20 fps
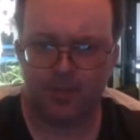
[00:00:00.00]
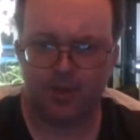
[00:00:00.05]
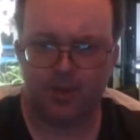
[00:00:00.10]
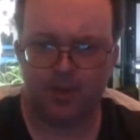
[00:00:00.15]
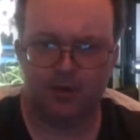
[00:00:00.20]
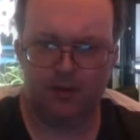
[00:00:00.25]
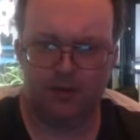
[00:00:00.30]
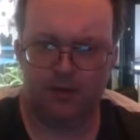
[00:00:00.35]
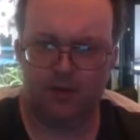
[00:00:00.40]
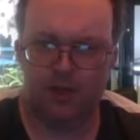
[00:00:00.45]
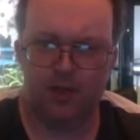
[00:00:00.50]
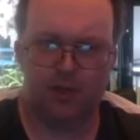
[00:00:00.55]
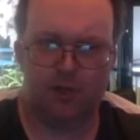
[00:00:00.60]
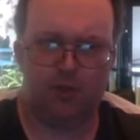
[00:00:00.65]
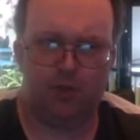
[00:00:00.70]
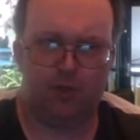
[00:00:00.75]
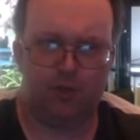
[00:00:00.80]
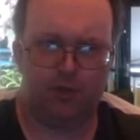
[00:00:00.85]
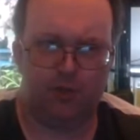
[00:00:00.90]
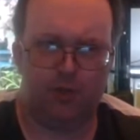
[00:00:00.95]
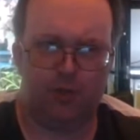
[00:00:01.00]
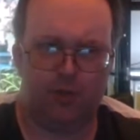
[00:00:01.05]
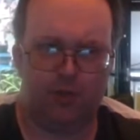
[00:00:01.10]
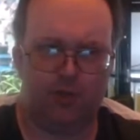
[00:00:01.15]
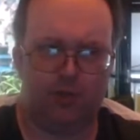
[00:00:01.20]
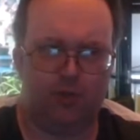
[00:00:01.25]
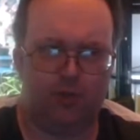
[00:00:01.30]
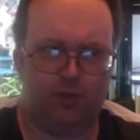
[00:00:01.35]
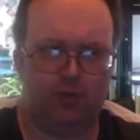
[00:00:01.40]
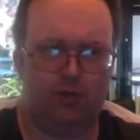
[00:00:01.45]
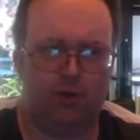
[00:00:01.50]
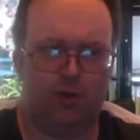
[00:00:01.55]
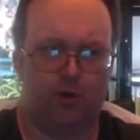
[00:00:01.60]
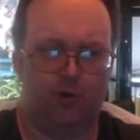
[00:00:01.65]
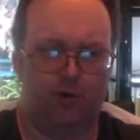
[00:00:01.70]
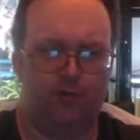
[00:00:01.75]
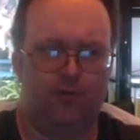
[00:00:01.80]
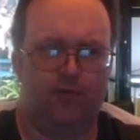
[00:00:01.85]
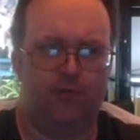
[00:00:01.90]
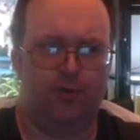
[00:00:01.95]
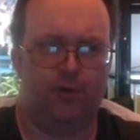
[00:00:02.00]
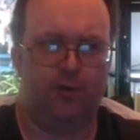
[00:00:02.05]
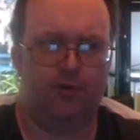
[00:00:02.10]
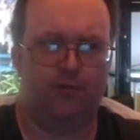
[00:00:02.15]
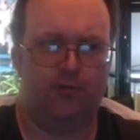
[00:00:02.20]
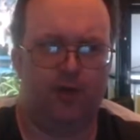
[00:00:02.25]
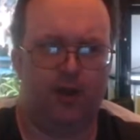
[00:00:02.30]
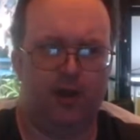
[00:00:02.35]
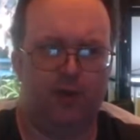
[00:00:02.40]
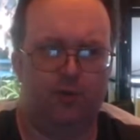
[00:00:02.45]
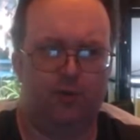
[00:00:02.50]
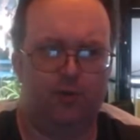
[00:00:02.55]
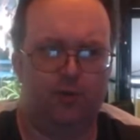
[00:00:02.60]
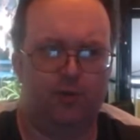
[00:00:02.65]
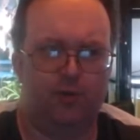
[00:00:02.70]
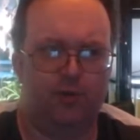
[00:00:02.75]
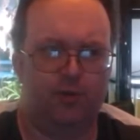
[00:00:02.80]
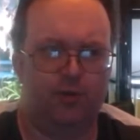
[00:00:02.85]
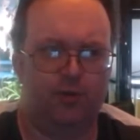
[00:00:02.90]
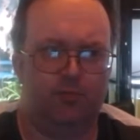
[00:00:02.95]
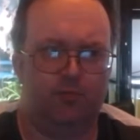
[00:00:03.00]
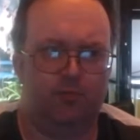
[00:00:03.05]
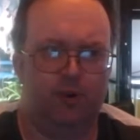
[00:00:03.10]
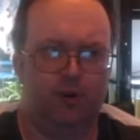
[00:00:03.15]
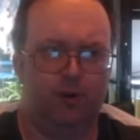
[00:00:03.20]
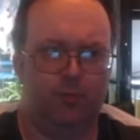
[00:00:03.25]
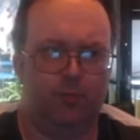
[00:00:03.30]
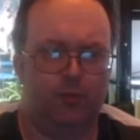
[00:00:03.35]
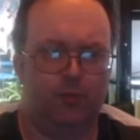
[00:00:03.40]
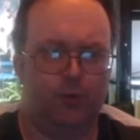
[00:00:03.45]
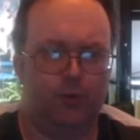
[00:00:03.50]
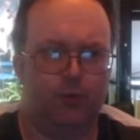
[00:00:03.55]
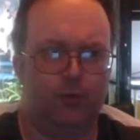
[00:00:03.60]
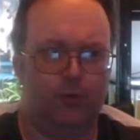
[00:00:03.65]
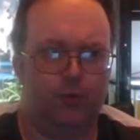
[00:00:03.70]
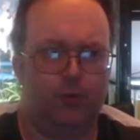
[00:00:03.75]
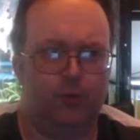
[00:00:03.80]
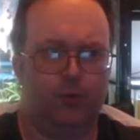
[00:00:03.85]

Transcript: And the ditch was just choked full of nettles and brambles.